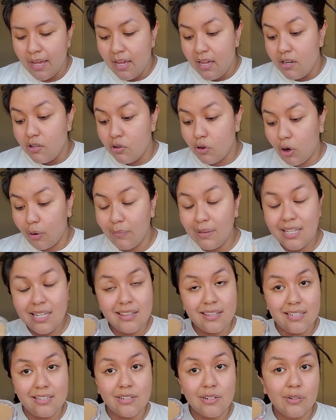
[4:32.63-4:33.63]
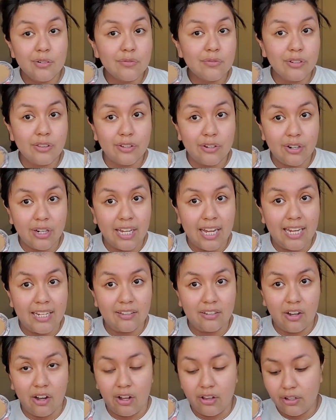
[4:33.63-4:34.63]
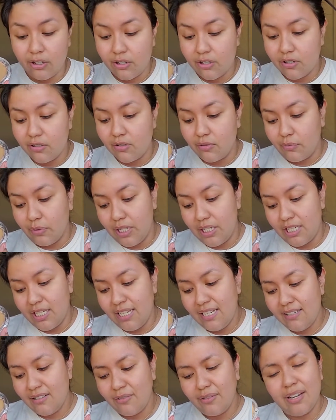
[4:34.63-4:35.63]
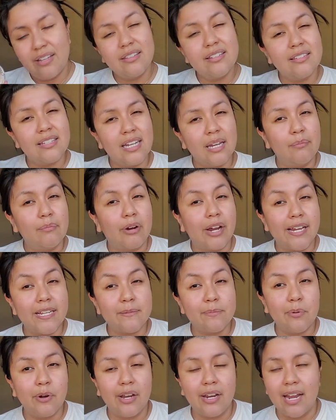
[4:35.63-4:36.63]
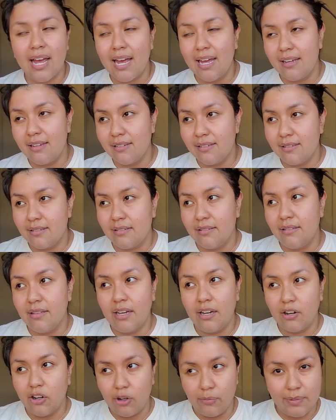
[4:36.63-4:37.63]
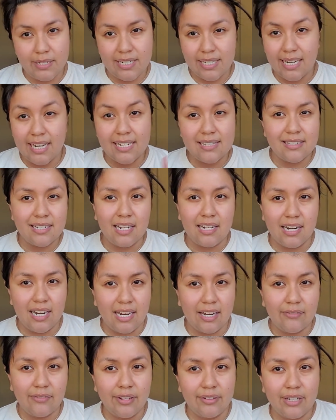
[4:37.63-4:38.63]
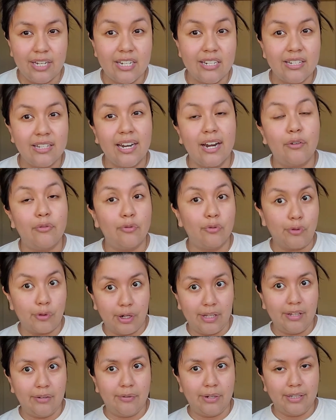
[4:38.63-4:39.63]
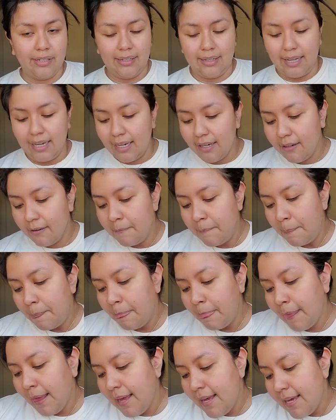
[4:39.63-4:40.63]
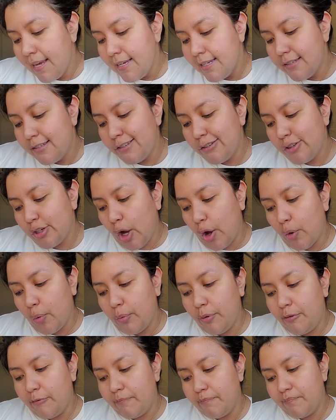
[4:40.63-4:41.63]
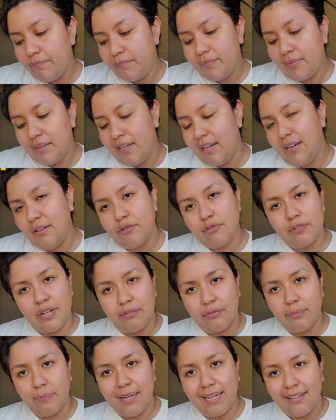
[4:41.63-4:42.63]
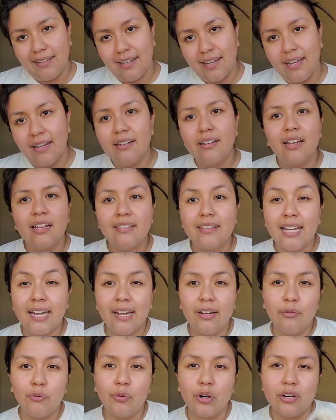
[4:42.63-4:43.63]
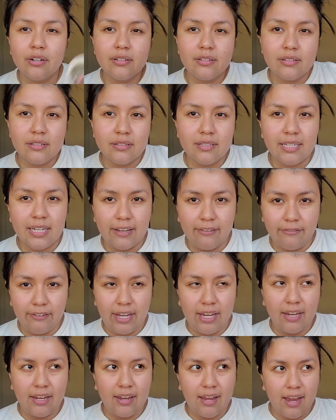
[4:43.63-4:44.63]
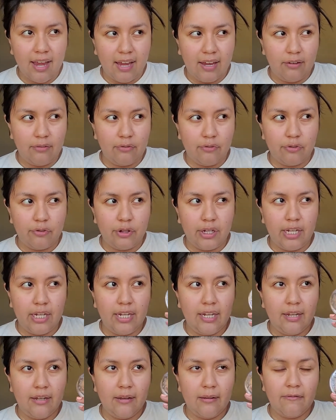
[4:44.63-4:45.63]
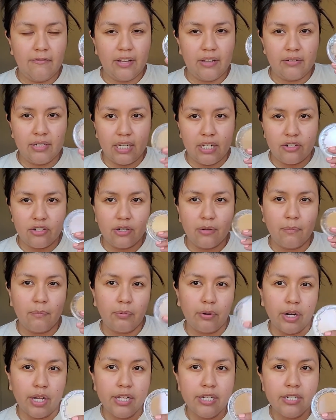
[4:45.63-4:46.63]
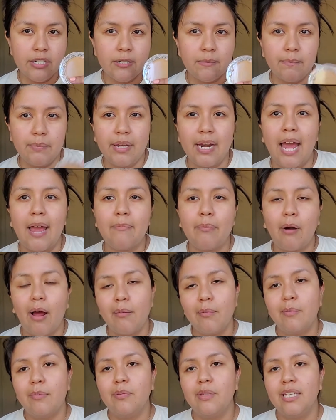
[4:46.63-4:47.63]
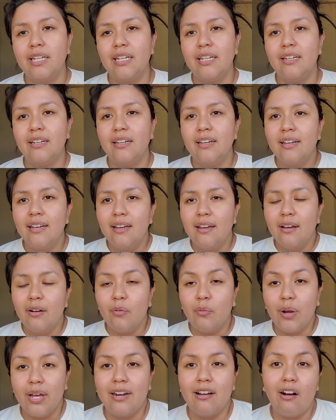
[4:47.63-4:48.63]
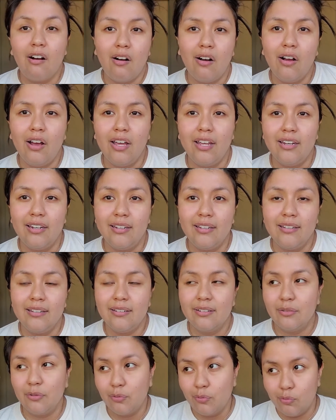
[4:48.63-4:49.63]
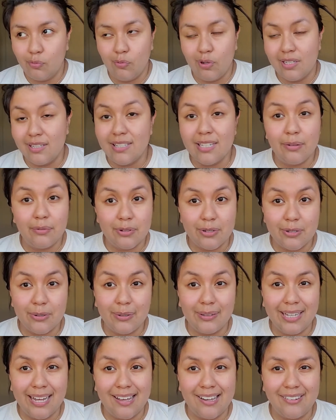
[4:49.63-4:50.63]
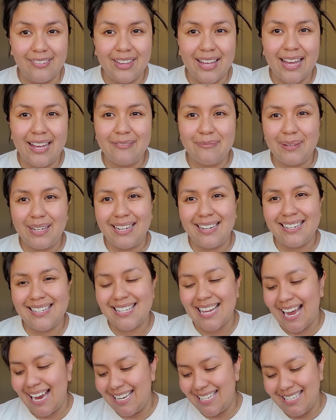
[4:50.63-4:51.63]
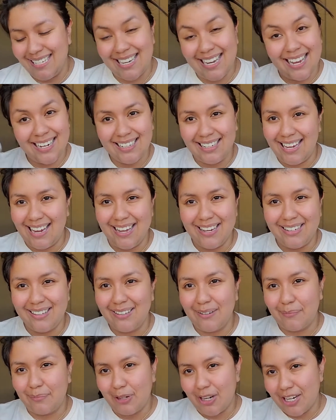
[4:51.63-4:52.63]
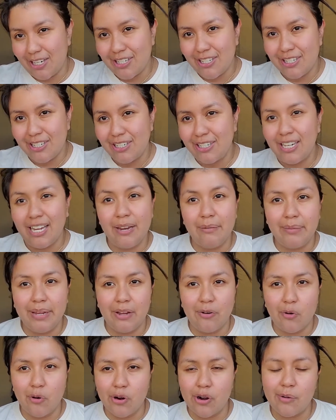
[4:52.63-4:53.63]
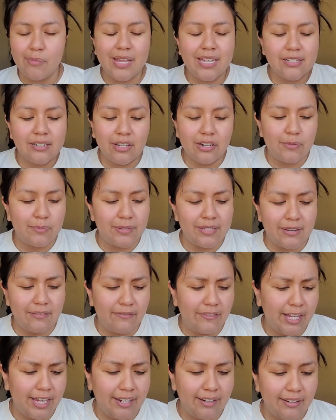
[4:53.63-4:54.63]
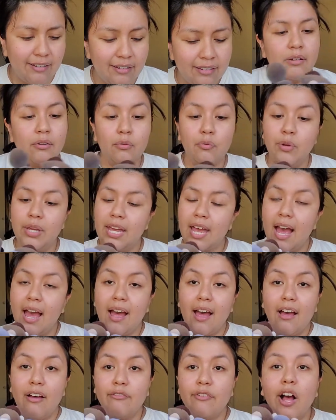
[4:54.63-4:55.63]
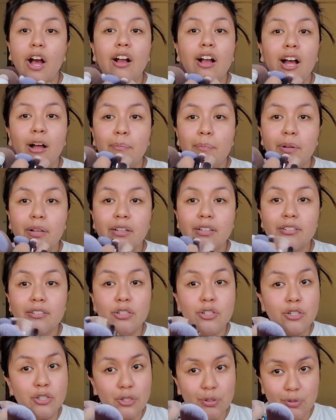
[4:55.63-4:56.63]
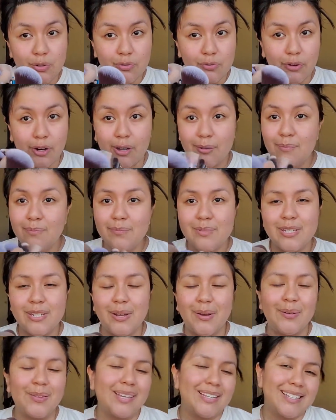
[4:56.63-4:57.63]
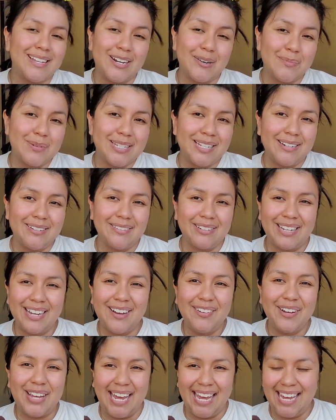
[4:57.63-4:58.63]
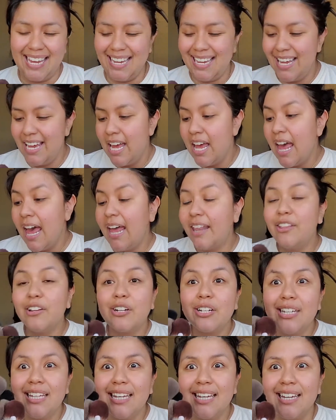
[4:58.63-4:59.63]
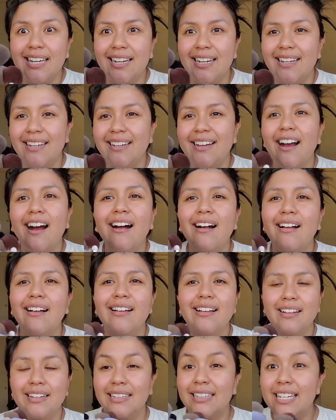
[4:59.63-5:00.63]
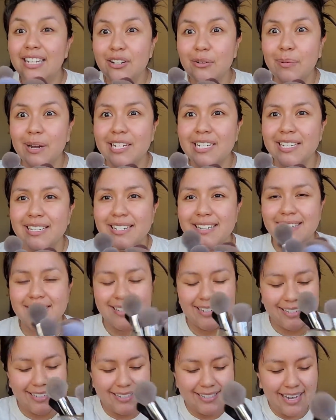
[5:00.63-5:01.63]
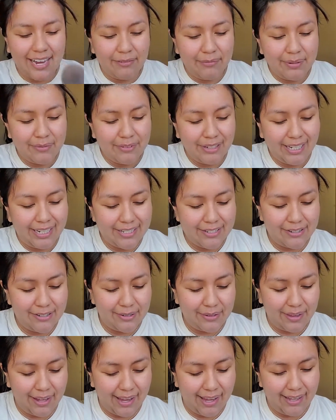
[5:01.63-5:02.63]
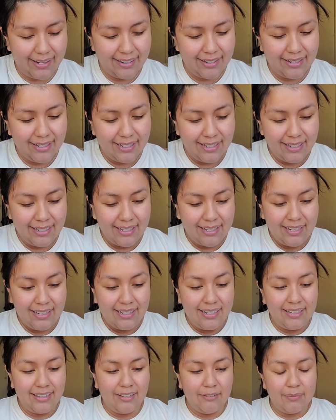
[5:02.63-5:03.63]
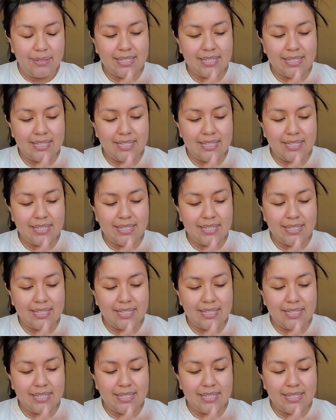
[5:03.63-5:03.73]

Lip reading: Normally this goes for $38, which is around the same price point as the Urban Decay Stay Naked foundation that I really, really like. So I was fine with paying that. They were giving a free foundation brush, but I probably went on once they were sold out of that, because I did not get the brush in my order, but that's 100% fine. We have a couple to choose from, so that's 100% okay. And they're clean. Oh, Clean your brushes, because I've been forgetting to do that. And they've been